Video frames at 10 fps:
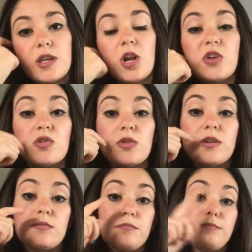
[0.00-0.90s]
It also
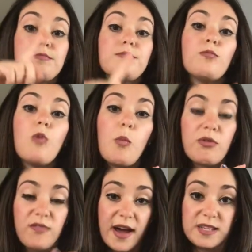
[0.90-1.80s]
won't
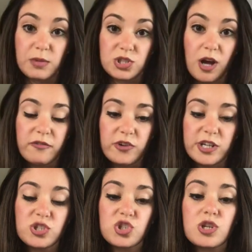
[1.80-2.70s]
provide as much
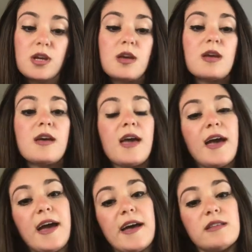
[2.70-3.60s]
coverage,
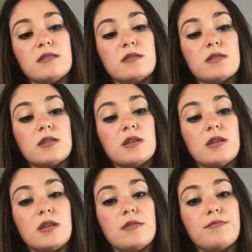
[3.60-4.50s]
and
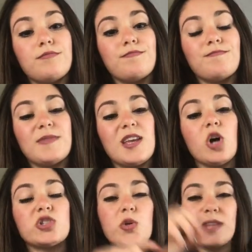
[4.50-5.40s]
it
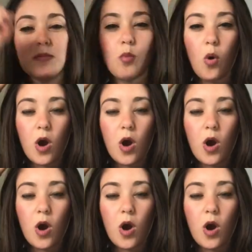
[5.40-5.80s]
also is like